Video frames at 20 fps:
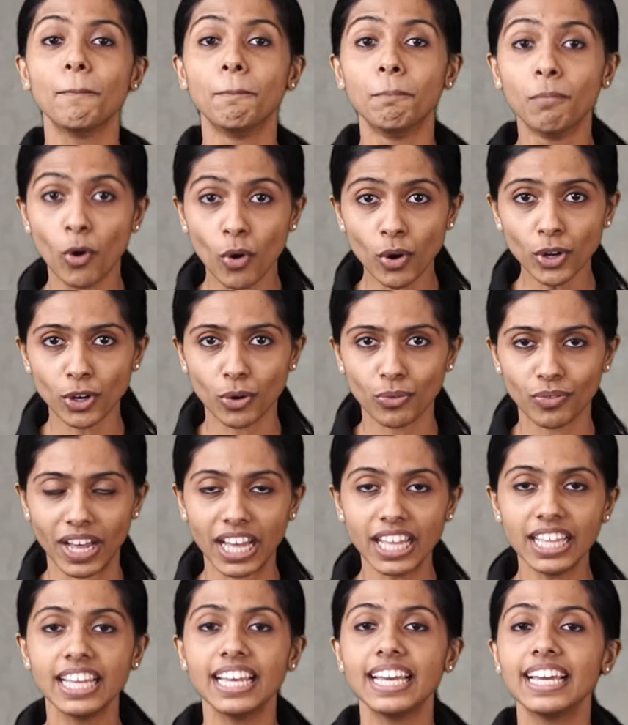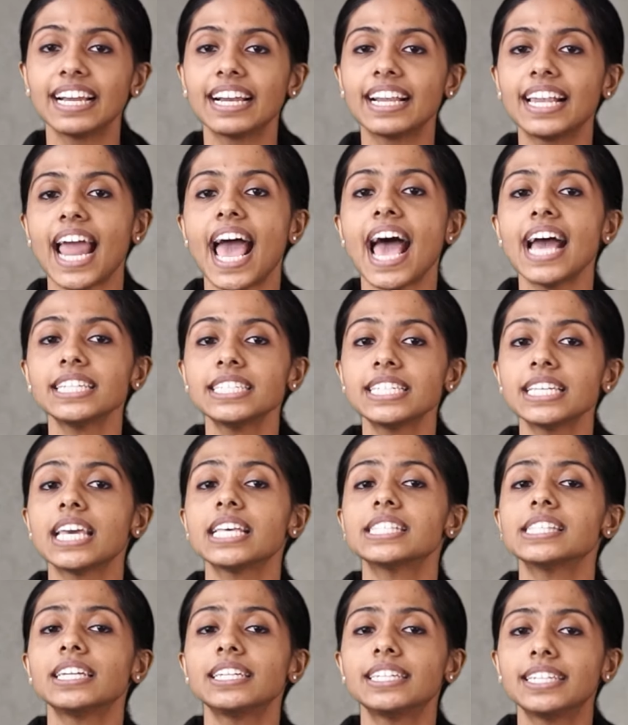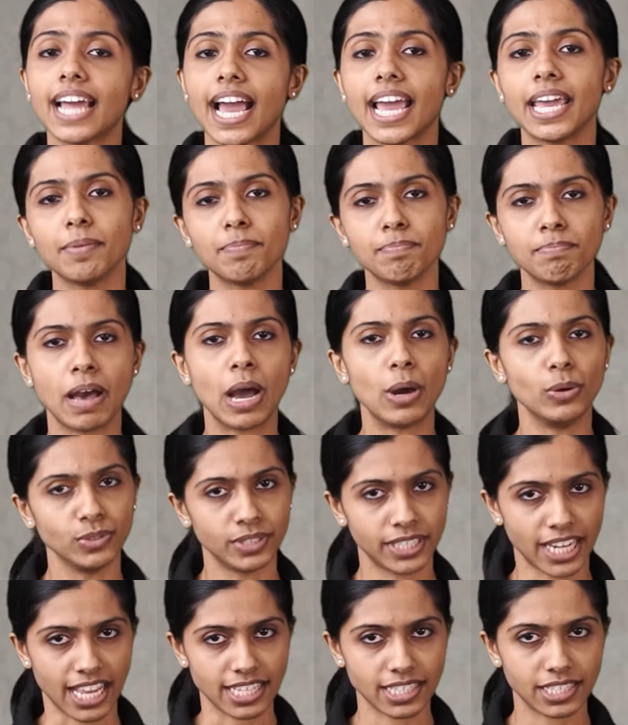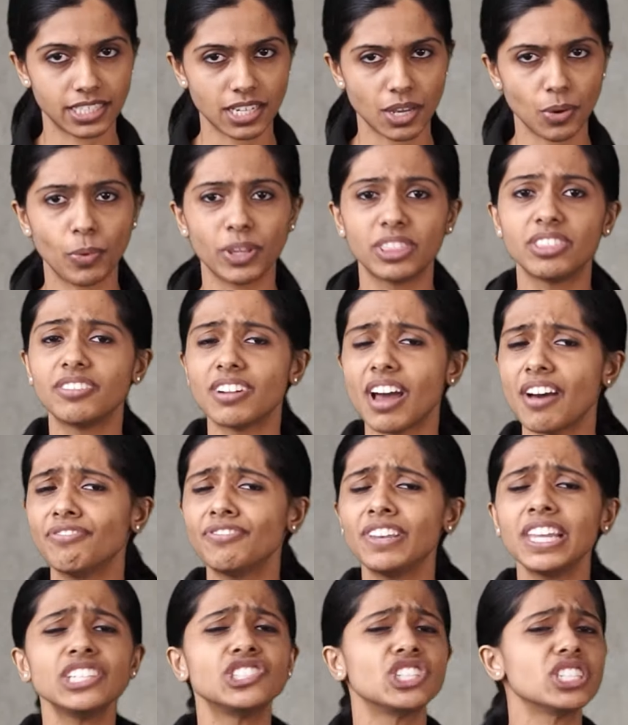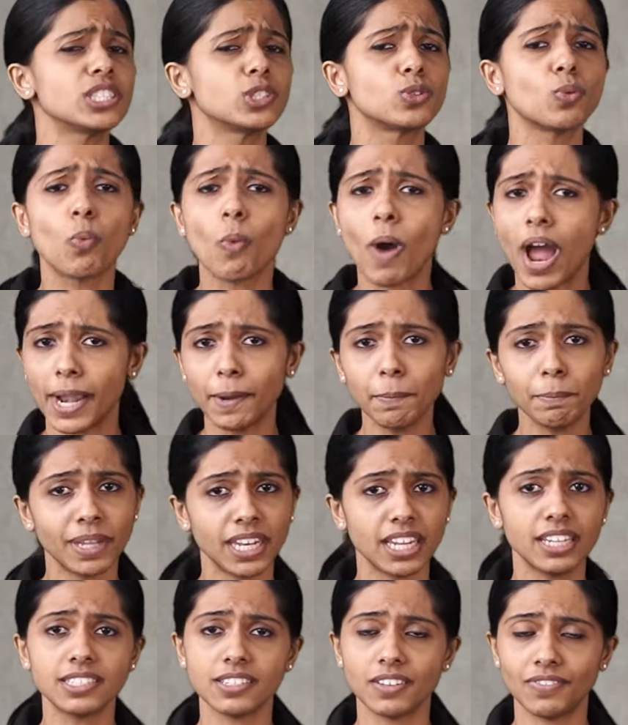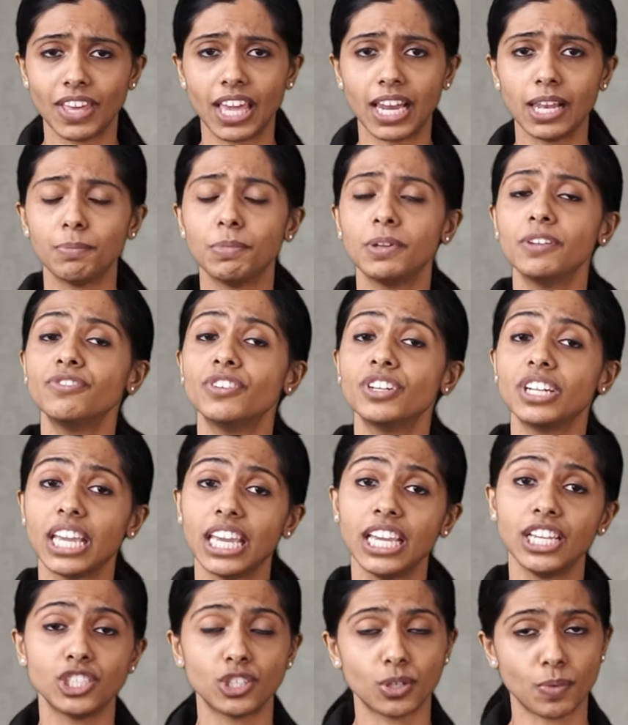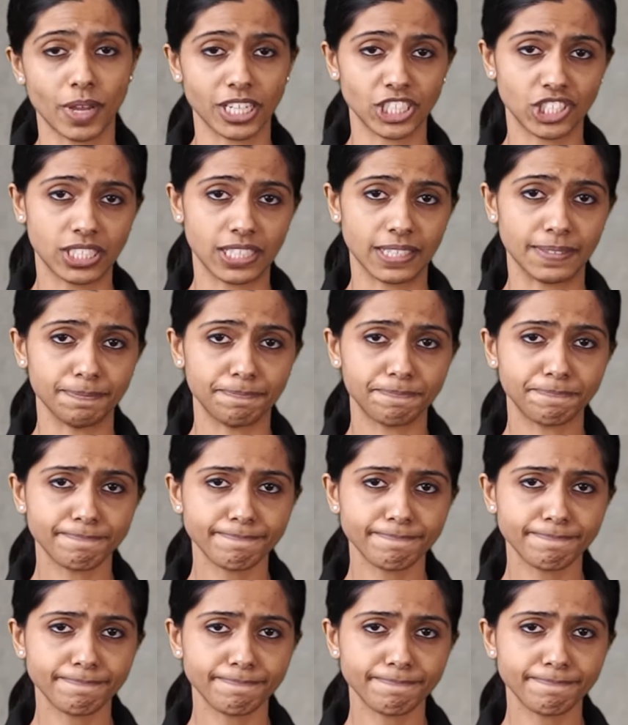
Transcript: Moreover, CLAT is a time-bound test with roughly just 1 minute available for each question.